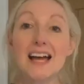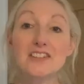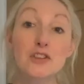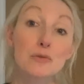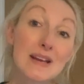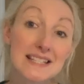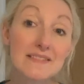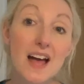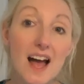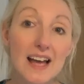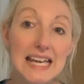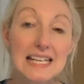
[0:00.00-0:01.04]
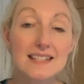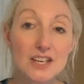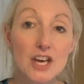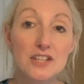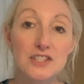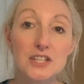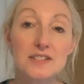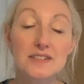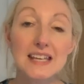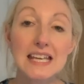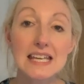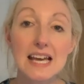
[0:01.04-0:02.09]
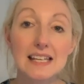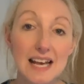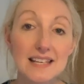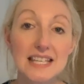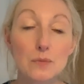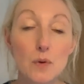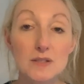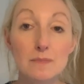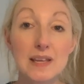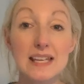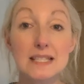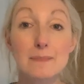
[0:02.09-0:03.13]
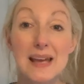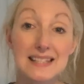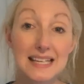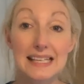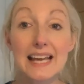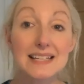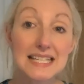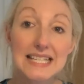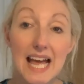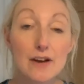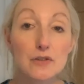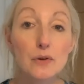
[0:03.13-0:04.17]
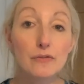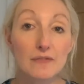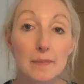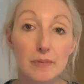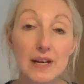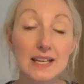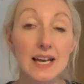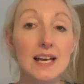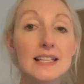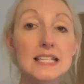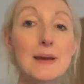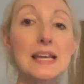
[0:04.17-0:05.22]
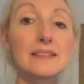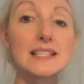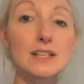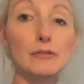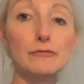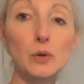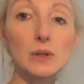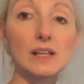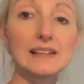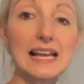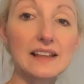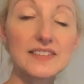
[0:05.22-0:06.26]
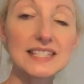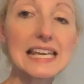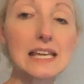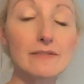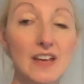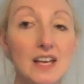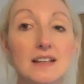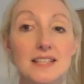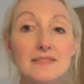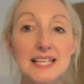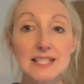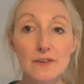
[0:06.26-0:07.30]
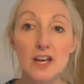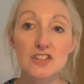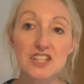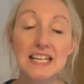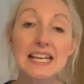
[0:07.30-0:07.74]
and the reason that I inserted the elastic was because basically I didn't have enough fabric to make this a full length sleeve so this version